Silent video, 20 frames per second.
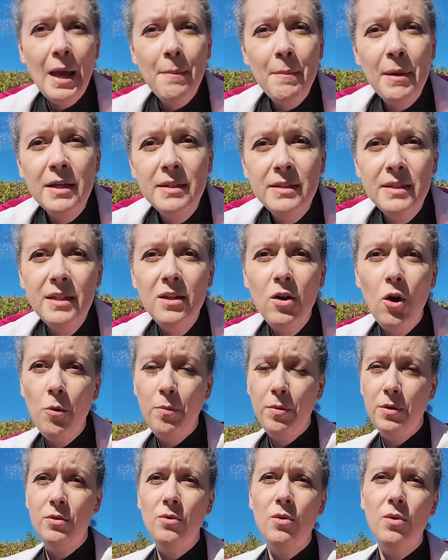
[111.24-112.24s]
MIT
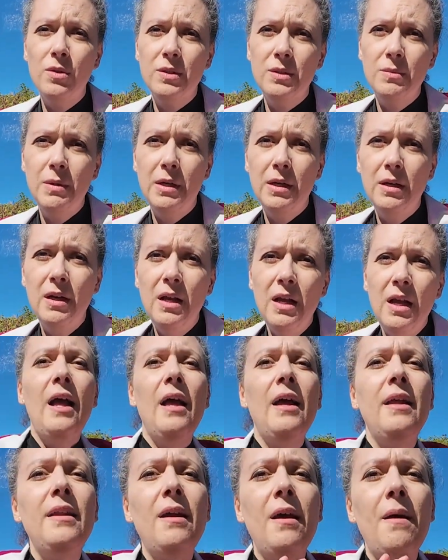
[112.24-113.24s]
OpenCourseWare,
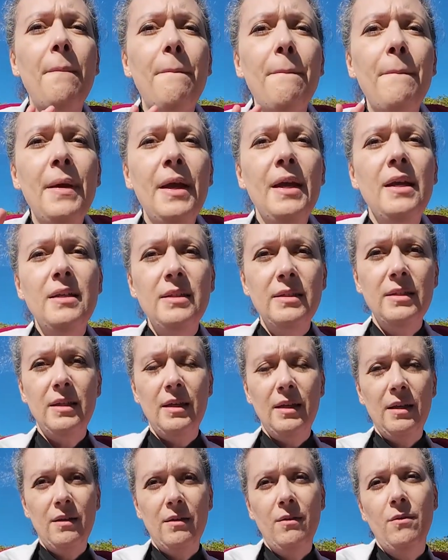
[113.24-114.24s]
an
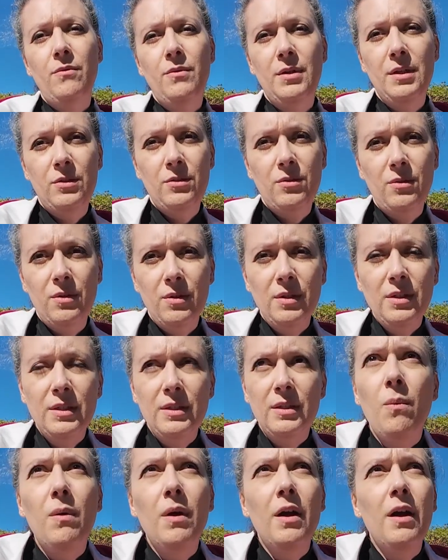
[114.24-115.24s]
amazing resource
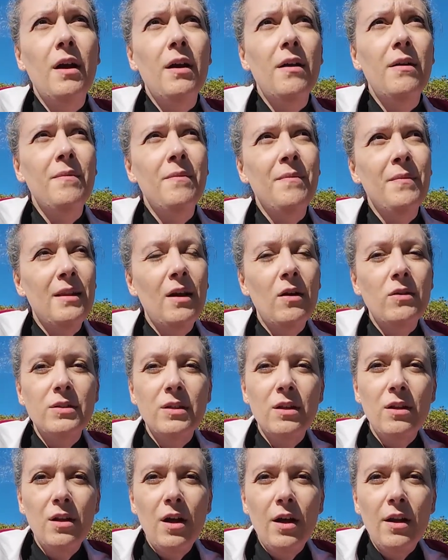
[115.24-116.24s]
where there's a
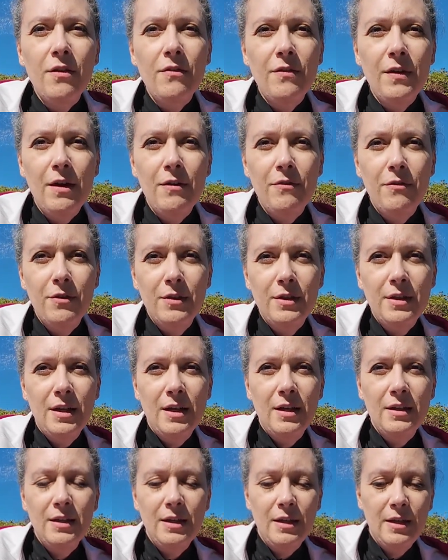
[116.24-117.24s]
lot of effort
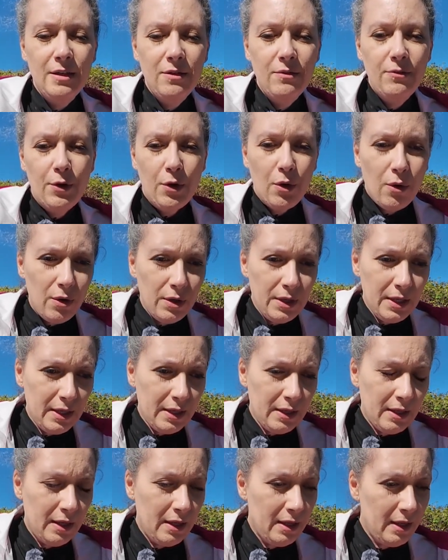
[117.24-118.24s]
done in recording
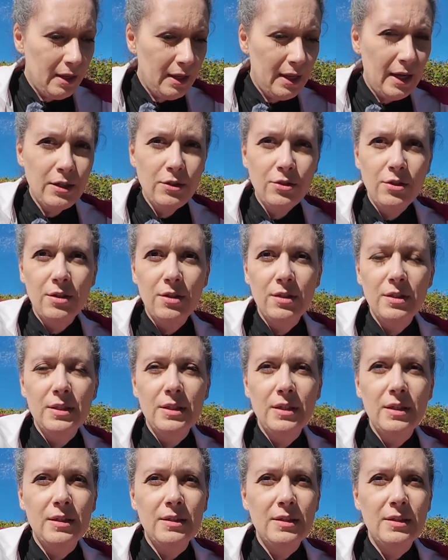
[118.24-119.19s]
lectures.